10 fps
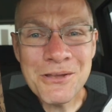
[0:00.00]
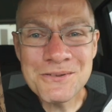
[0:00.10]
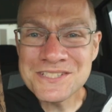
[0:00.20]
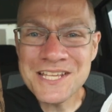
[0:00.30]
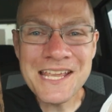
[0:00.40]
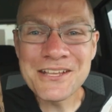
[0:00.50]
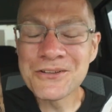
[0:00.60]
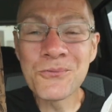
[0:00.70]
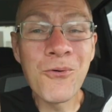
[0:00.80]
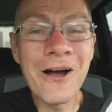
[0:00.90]
is taking
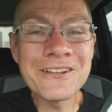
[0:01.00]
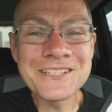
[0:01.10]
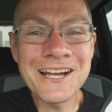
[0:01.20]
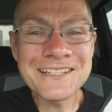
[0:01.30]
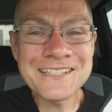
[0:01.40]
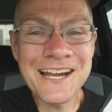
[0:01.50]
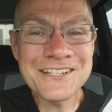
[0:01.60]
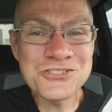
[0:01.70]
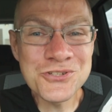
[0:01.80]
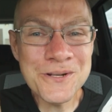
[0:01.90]
their wild caught cod
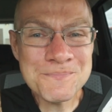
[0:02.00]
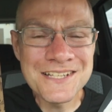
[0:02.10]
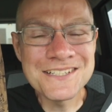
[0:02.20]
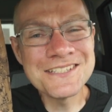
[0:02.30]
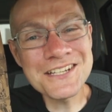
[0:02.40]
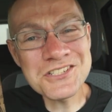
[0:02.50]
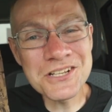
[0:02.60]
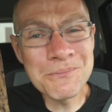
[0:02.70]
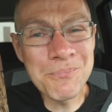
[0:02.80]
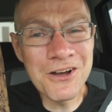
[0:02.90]
strips, ditching
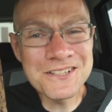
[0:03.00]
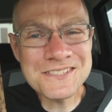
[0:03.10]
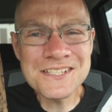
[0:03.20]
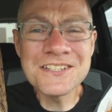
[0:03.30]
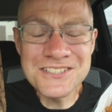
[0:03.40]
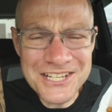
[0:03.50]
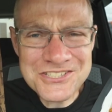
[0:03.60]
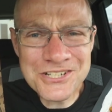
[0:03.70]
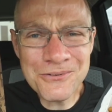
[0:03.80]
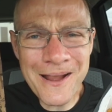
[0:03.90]
the buns,
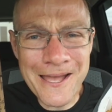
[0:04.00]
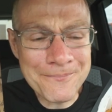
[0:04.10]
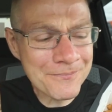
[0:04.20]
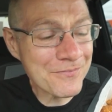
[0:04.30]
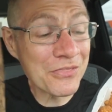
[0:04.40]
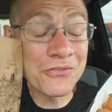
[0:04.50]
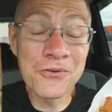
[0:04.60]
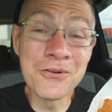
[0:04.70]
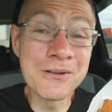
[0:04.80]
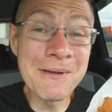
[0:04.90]
ditching the wrap,
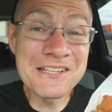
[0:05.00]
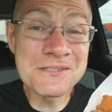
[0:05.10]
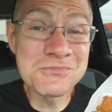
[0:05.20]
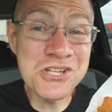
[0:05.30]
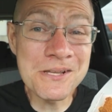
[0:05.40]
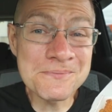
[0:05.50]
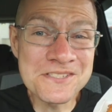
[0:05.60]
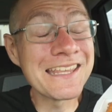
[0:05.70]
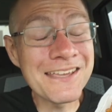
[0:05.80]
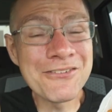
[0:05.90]
throwing them on some
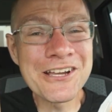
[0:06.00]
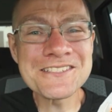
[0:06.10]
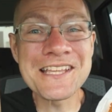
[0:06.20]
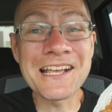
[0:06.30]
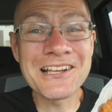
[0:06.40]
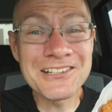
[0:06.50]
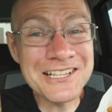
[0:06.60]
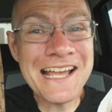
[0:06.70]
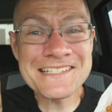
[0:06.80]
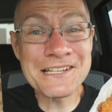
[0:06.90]
chips, giving us that
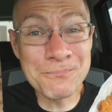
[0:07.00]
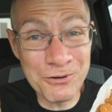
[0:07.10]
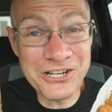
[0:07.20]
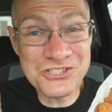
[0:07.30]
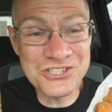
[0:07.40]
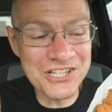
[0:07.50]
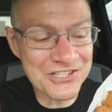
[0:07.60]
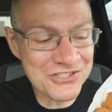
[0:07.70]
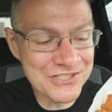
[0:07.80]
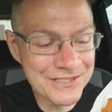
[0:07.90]
classic British
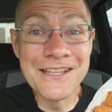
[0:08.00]
dish.